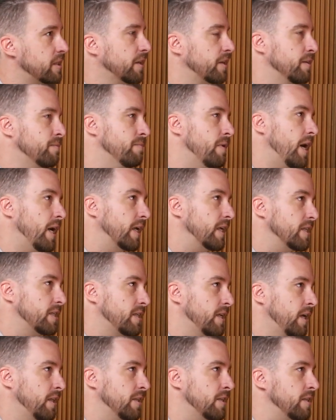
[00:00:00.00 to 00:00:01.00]
that can market,
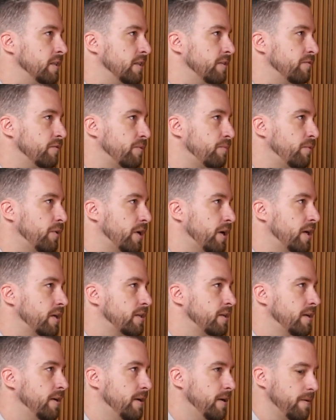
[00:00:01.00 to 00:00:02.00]
sell, and deliver a
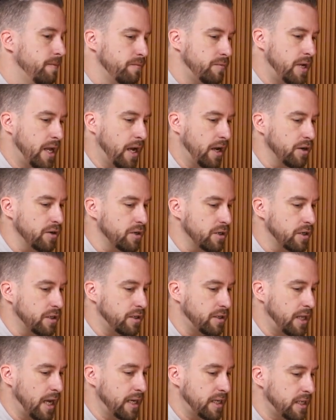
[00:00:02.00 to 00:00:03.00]
product. Now,
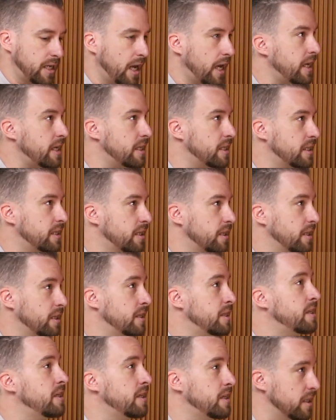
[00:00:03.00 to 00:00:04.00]
that takes
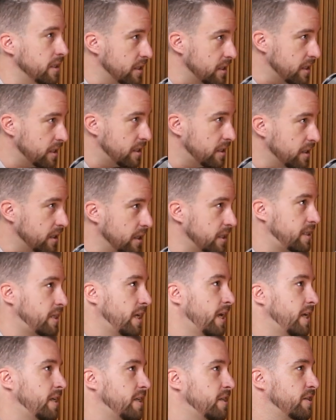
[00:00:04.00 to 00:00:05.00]
years. It
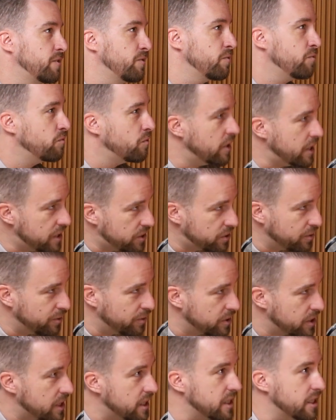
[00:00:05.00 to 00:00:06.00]
takes
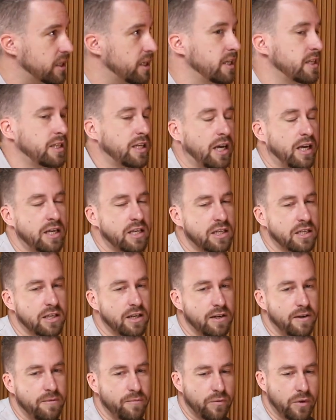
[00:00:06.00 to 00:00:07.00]
resources. It takes
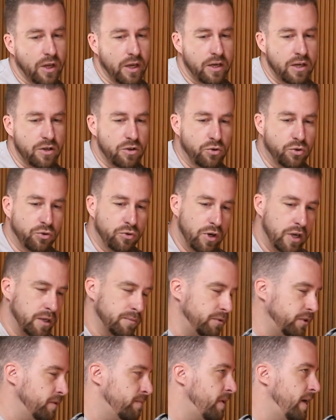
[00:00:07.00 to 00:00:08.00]
an
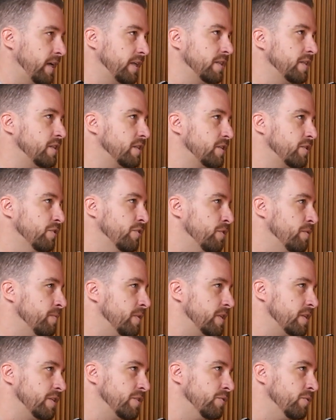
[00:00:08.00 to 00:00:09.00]
incredible amount of
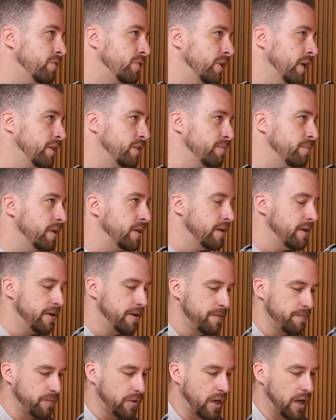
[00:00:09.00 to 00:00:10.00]
discernment and good judgment.
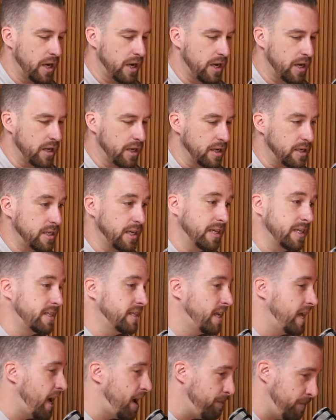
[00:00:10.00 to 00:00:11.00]
It takes
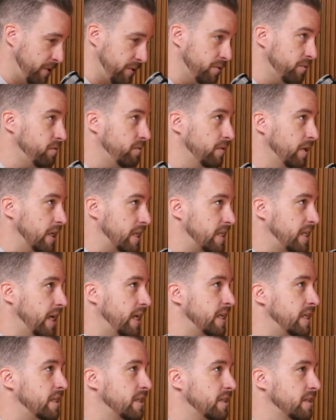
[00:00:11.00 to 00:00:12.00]
capital. It
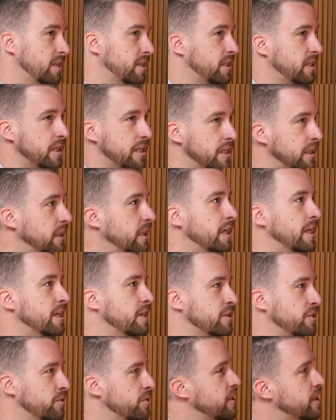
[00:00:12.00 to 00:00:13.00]
takes senior
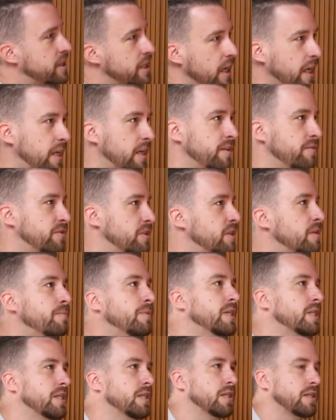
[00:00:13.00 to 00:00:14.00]
leaders or executives in the
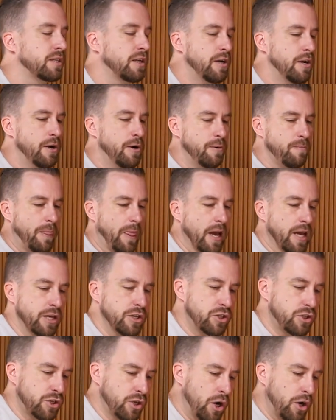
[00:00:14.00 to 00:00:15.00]
business.
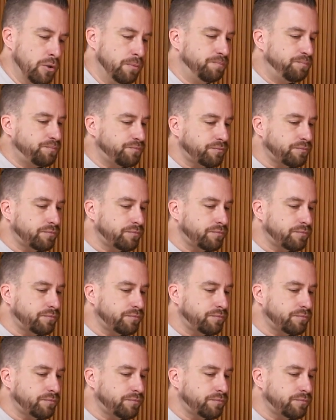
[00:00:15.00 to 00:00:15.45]
And so